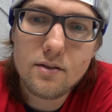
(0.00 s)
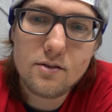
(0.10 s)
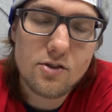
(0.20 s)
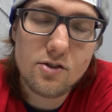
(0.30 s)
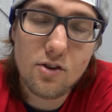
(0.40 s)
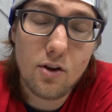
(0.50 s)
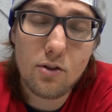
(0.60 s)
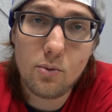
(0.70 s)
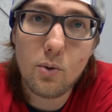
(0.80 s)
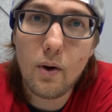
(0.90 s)
just the
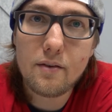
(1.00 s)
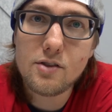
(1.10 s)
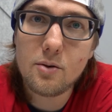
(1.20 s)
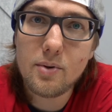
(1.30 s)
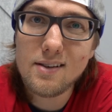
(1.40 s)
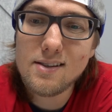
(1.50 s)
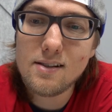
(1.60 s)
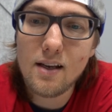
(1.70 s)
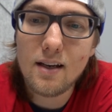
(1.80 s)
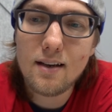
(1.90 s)
3 wave serpents,
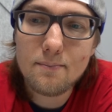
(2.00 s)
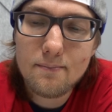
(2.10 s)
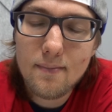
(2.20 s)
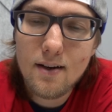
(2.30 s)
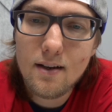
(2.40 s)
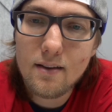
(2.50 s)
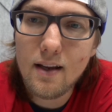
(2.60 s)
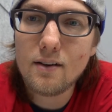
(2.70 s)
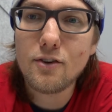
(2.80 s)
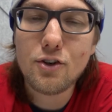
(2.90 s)
like
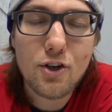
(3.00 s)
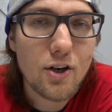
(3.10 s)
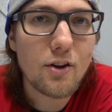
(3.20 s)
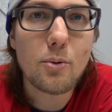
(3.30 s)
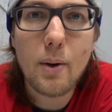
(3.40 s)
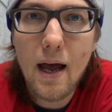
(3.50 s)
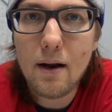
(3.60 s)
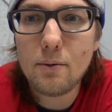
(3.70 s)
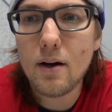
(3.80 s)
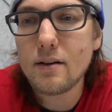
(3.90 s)
they're good and they're
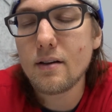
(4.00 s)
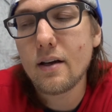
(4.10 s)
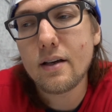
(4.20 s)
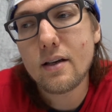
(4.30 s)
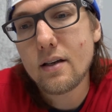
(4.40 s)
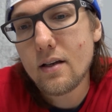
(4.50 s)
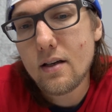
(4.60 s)
bad, right? Like